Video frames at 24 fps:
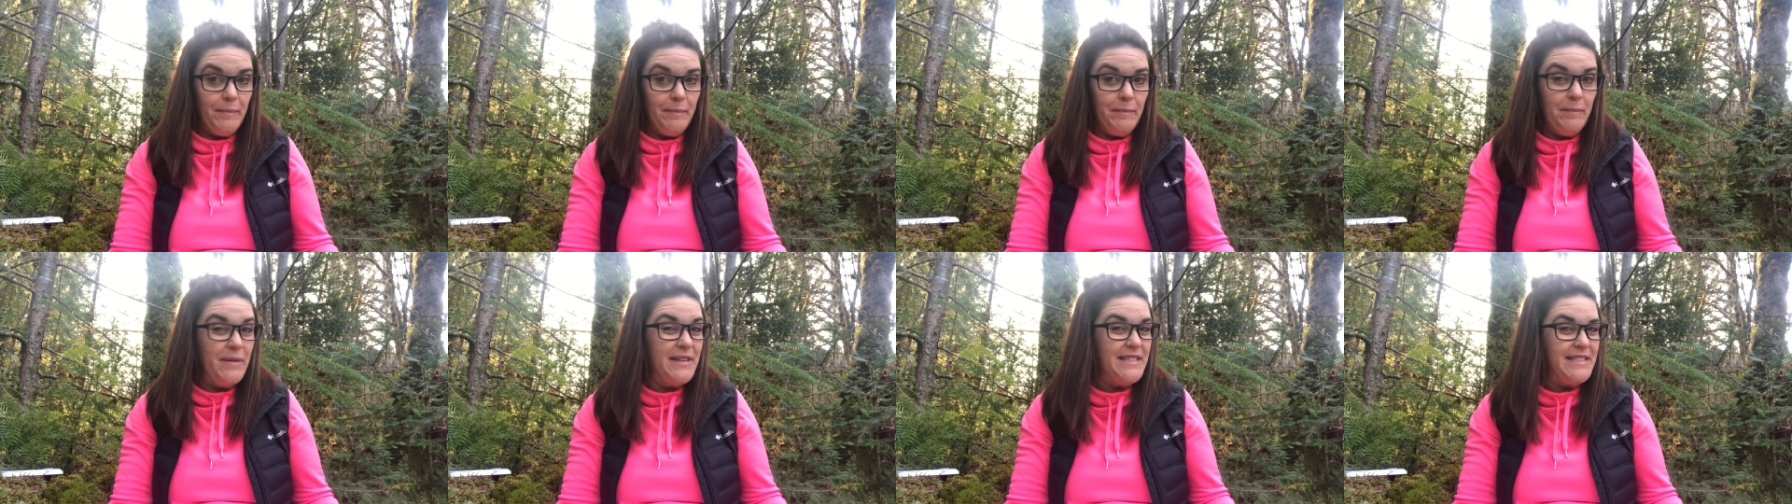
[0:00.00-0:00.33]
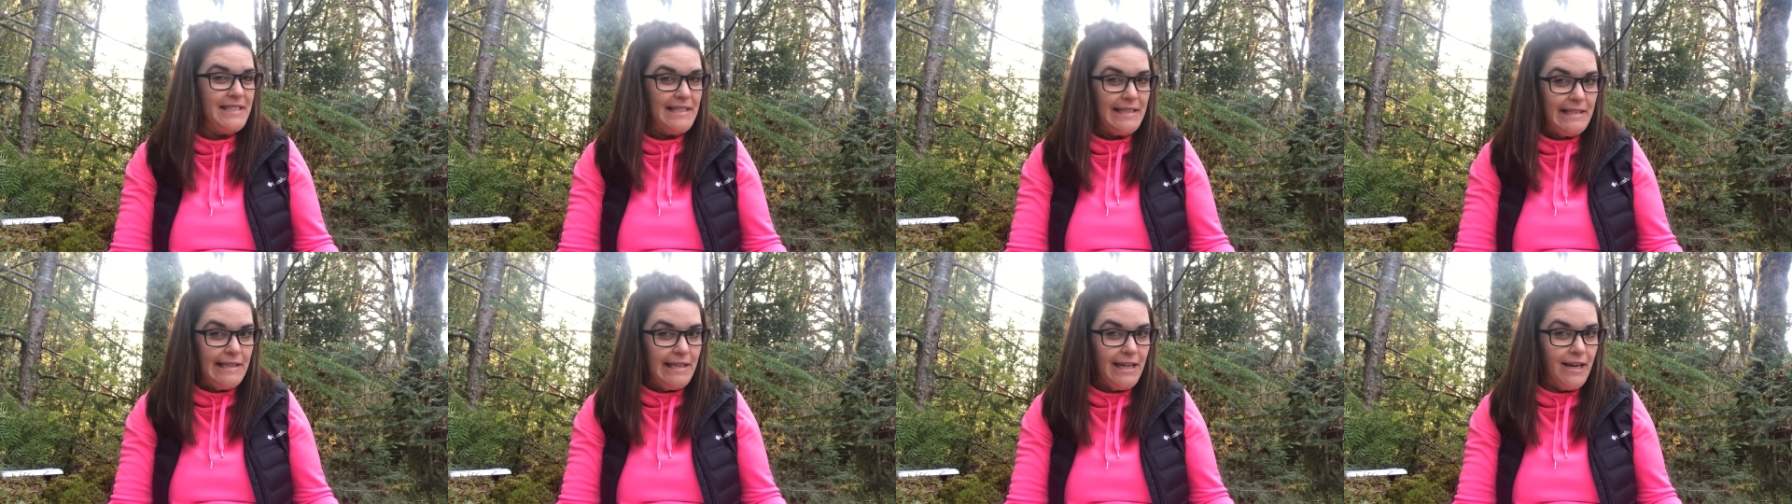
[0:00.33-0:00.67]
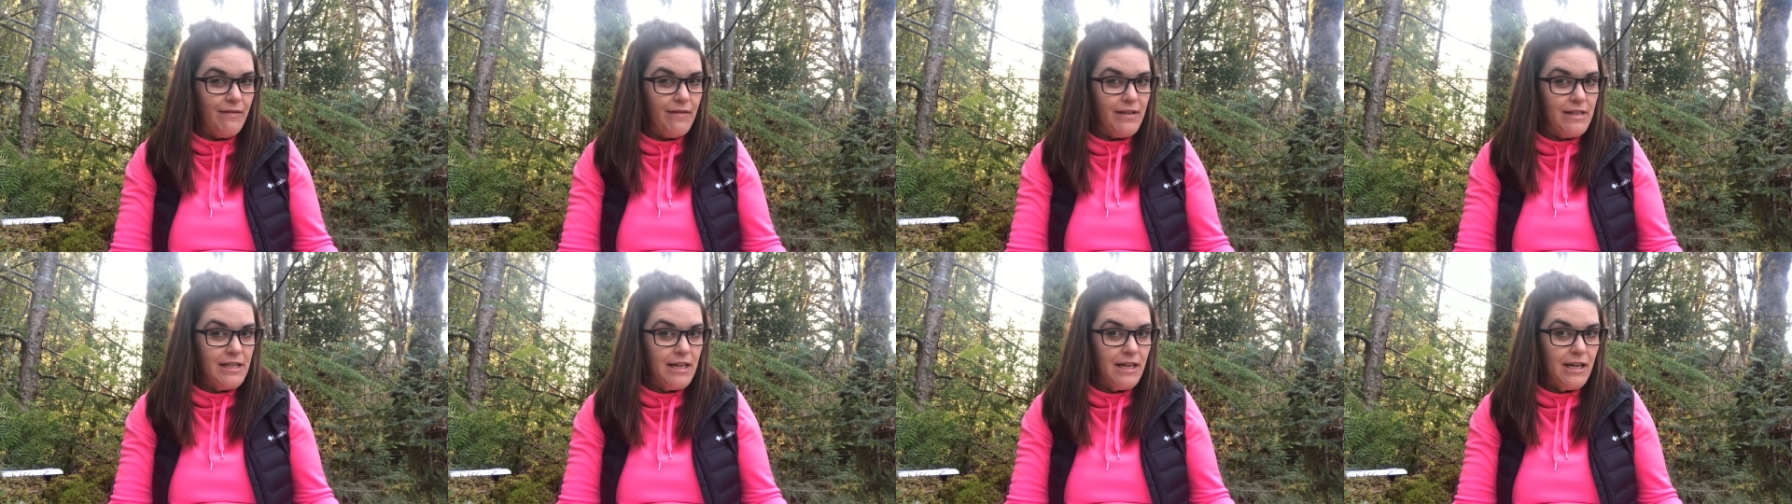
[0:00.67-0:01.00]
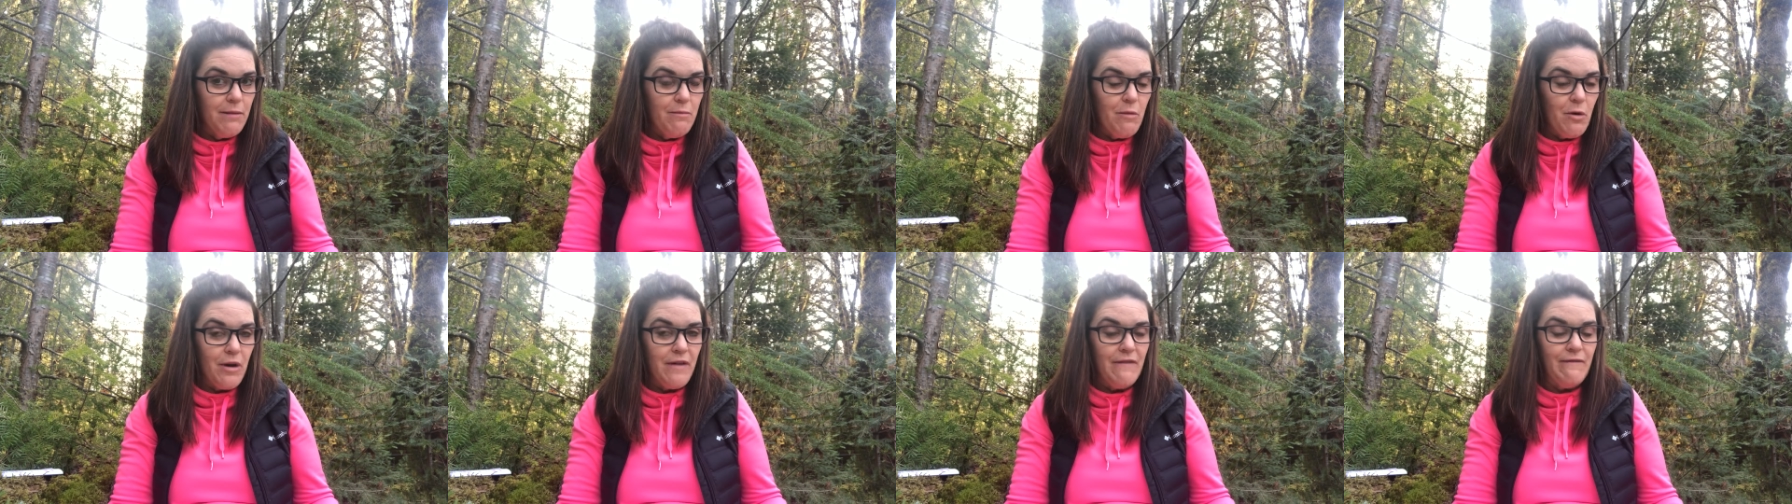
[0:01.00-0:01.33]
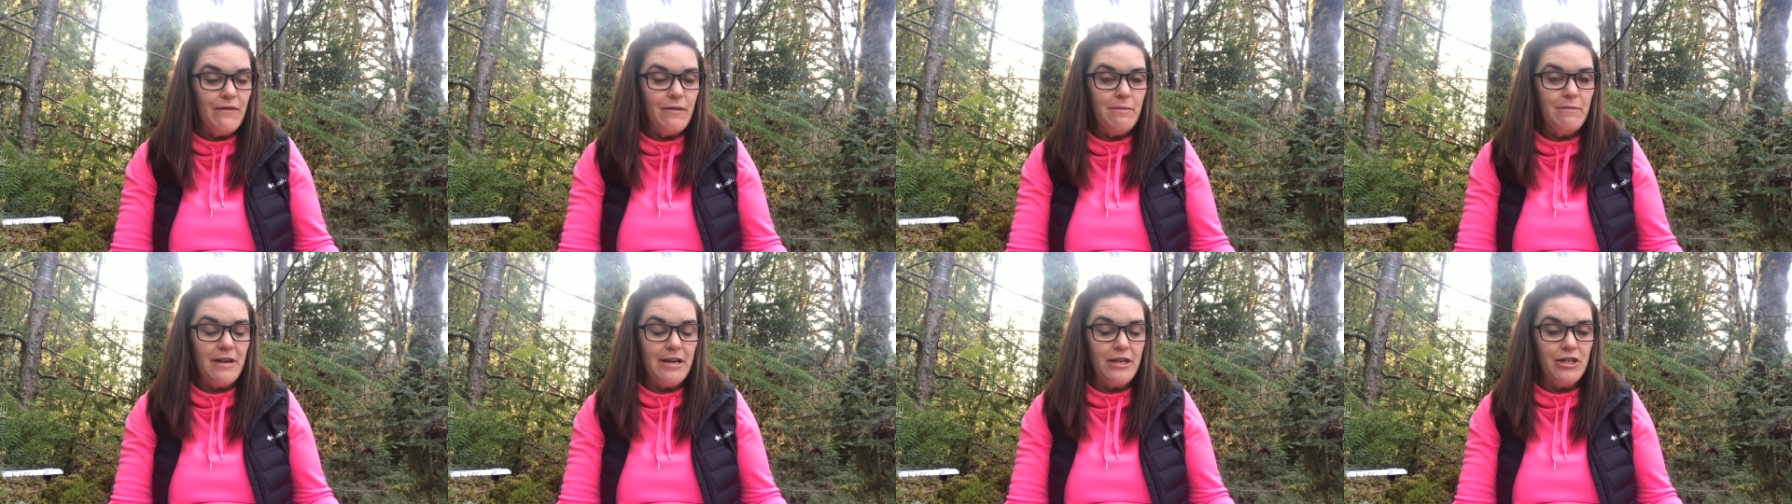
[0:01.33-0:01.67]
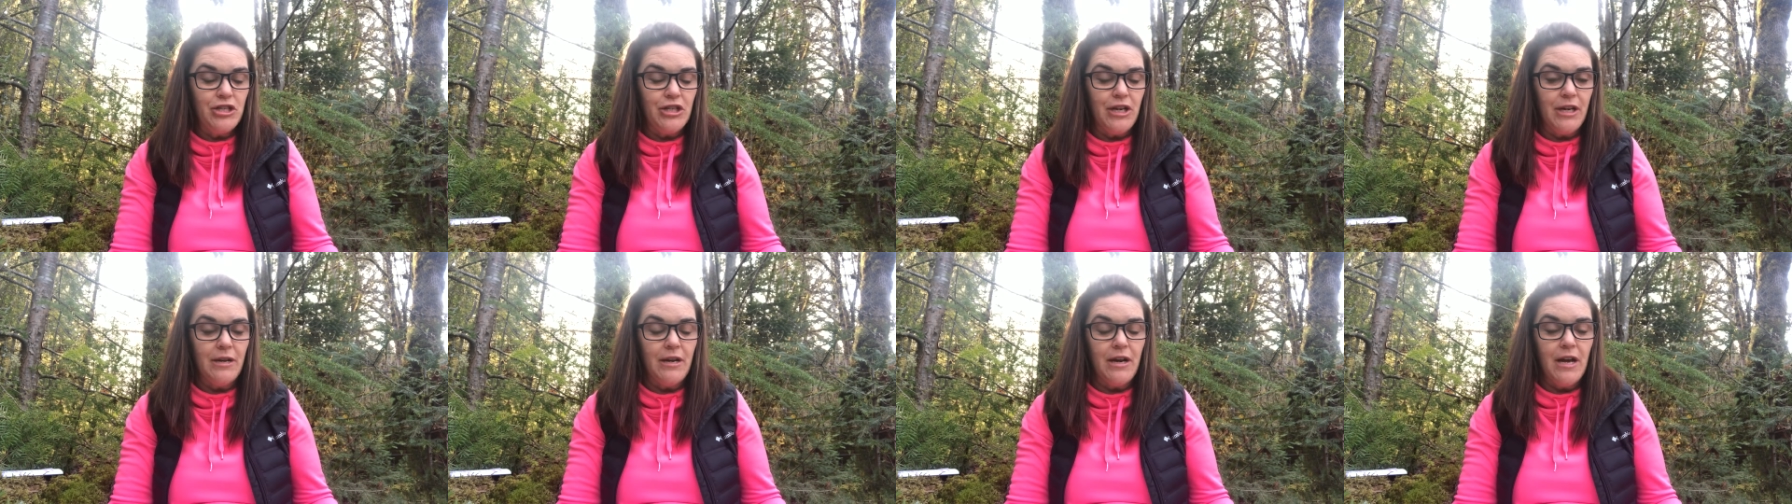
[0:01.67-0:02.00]
but didn't give us any more
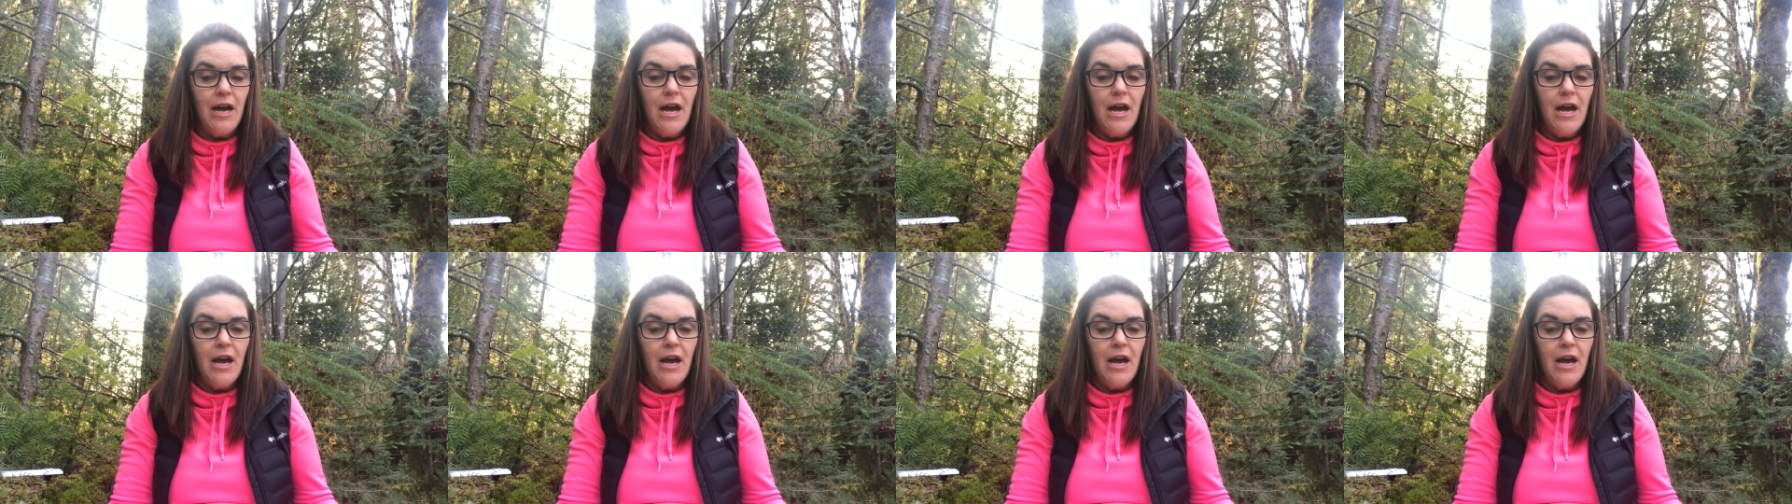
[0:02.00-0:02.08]
information.